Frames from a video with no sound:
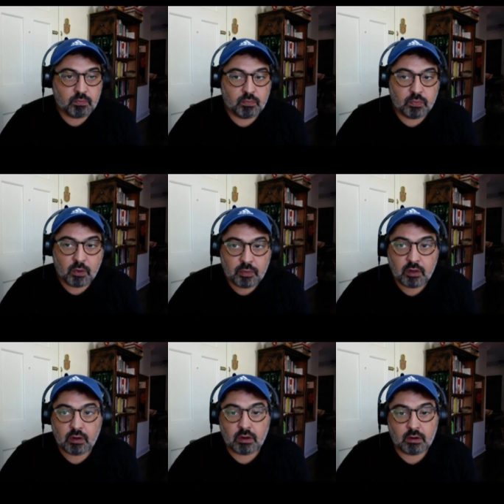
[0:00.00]

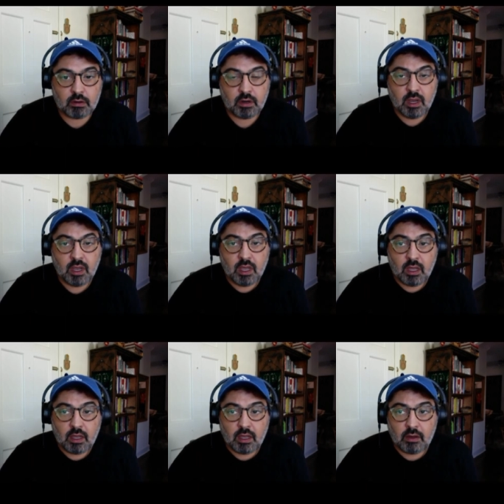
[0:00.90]
popular
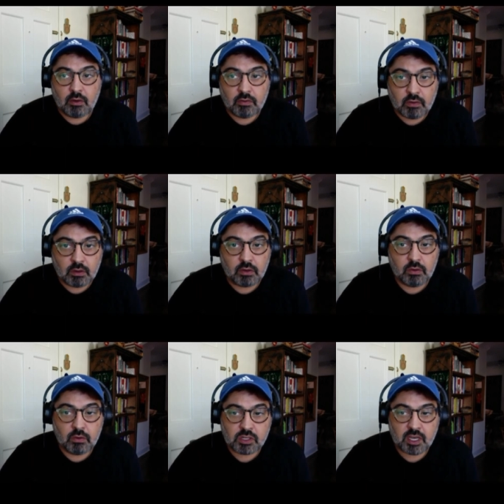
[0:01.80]

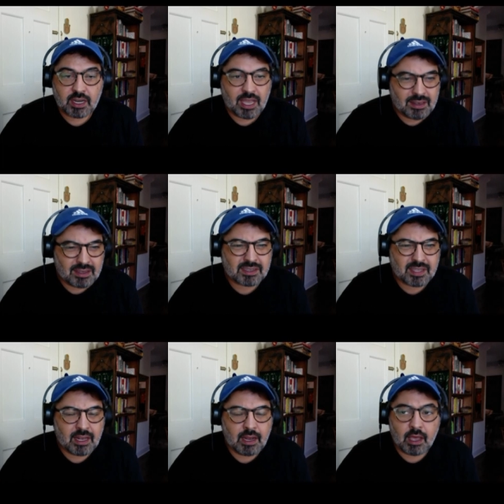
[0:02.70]
revolution, and
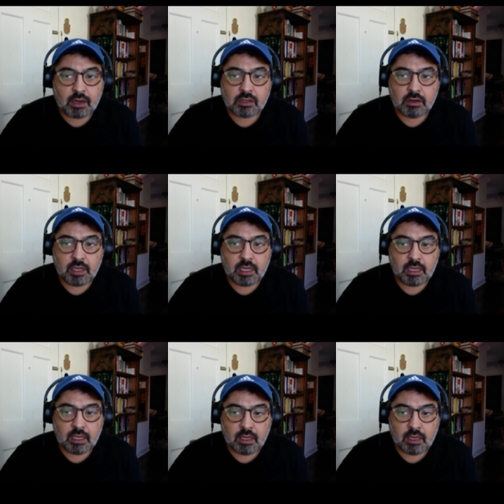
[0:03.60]
still
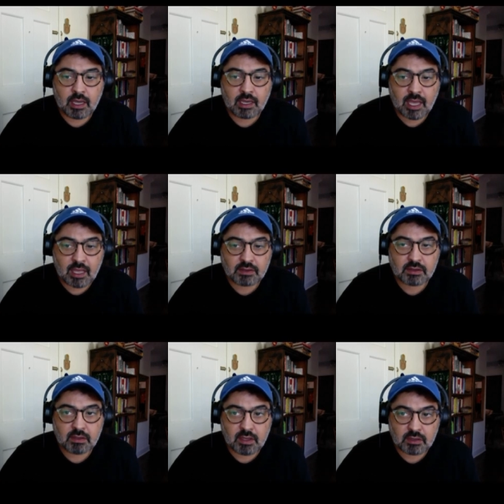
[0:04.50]
actually uh,
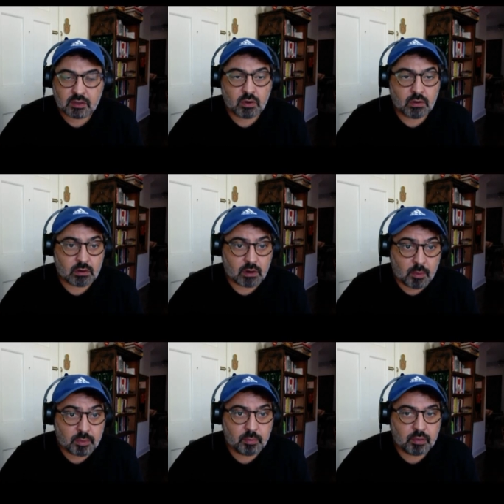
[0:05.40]
against this
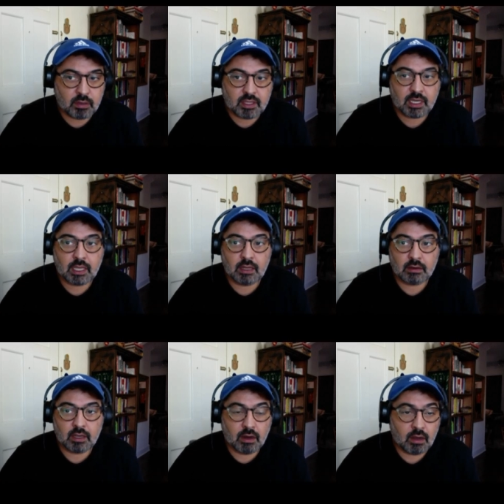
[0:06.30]
corrupt political
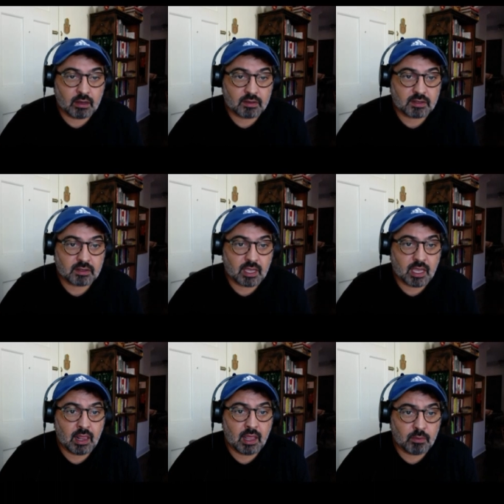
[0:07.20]
class
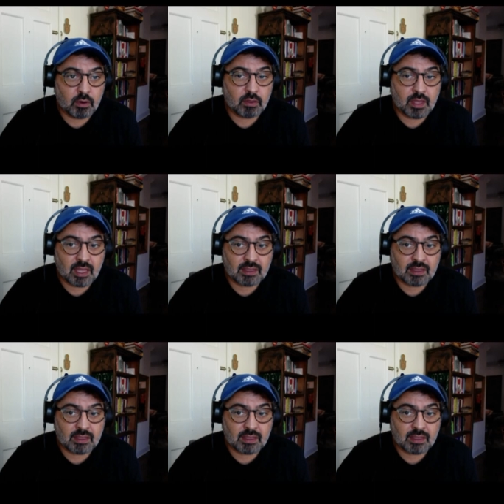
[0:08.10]
in Lebanon that